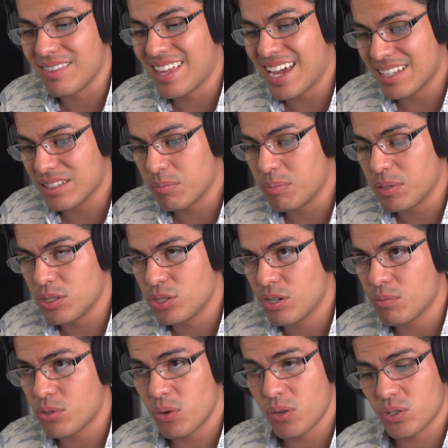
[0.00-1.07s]
That's a big
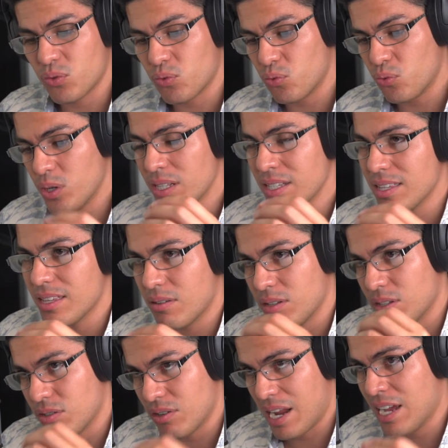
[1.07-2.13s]
jump. So it's really their
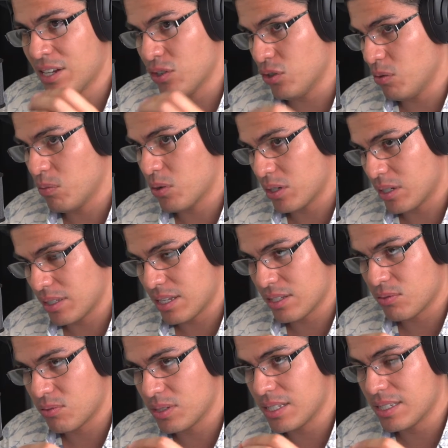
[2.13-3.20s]
international market
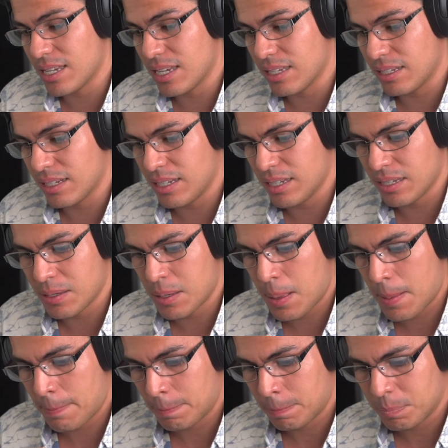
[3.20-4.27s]
that's really taking a hit.
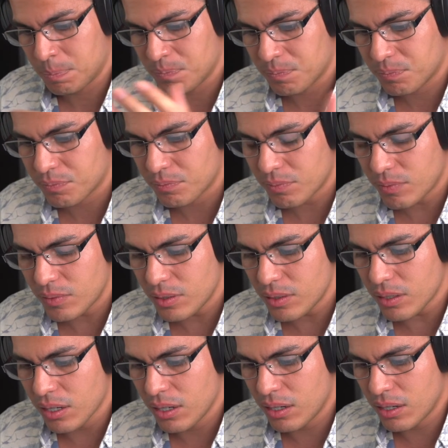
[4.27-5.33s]

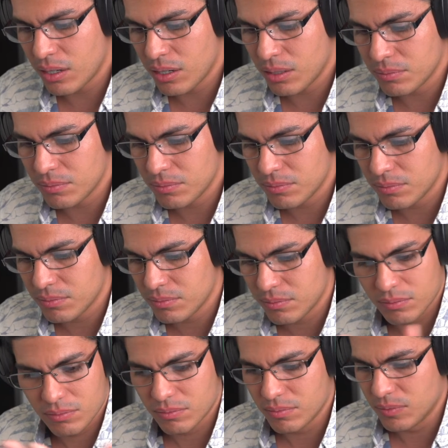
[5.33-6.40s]
Why
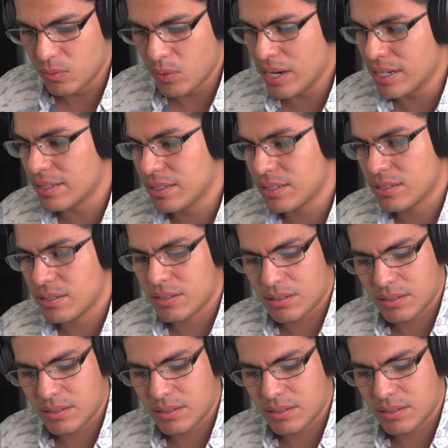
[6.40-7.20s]
is this?